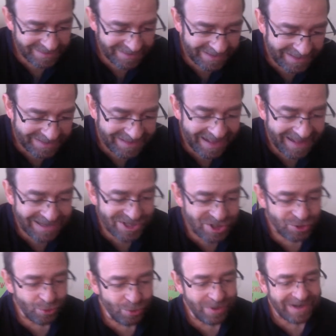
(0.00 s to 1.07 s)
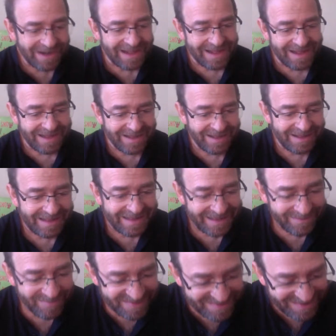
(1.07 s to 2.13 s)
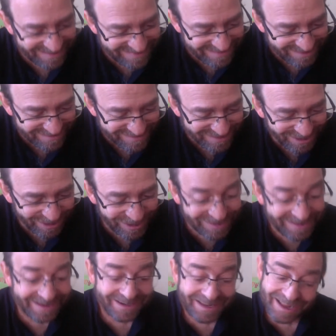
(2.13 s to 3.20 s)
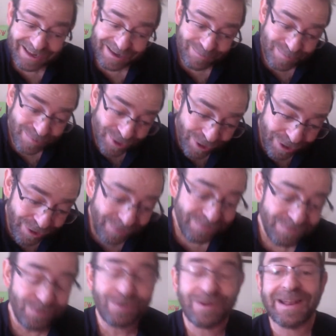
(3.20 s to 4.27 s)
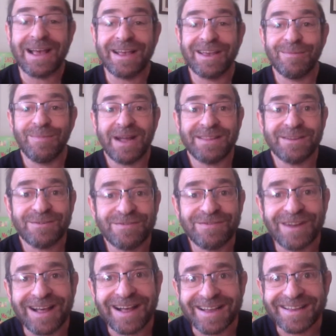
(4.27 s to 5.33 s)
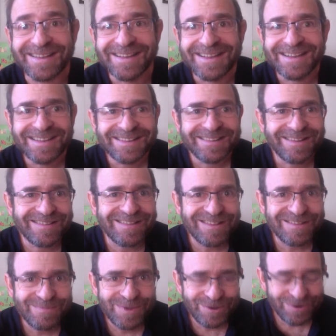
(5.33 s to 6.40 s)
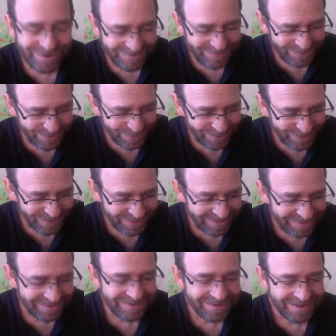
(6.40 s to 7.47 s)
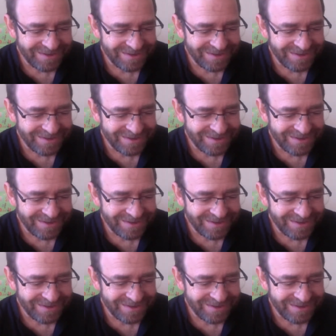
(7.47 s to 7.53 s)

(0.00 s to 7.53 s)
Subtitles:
Hetal Shukla, I am 6 years old and I am colorful like a butterfly. This is beautiful.